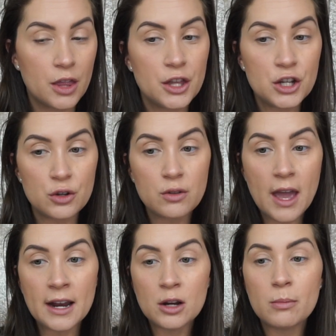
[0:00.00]
the nude
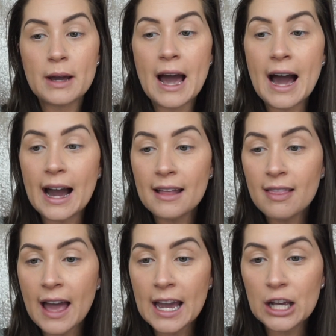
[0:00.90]
liner, but I
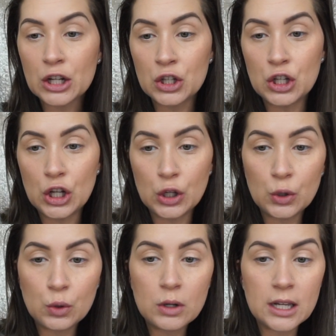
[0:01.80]
like
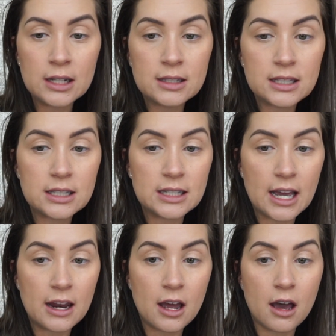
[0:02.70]
nude
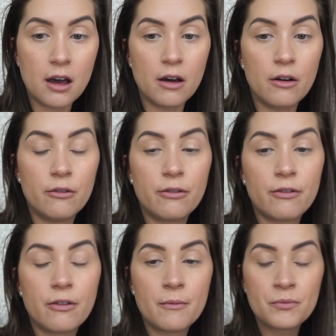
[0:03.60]
instead of
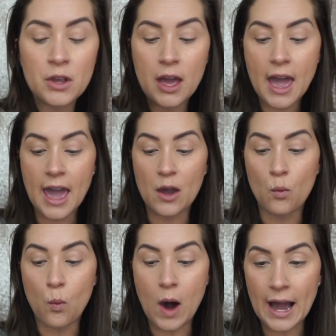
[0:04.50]
a
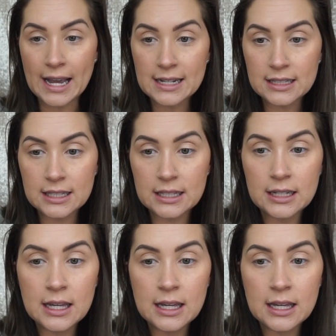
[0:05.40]
white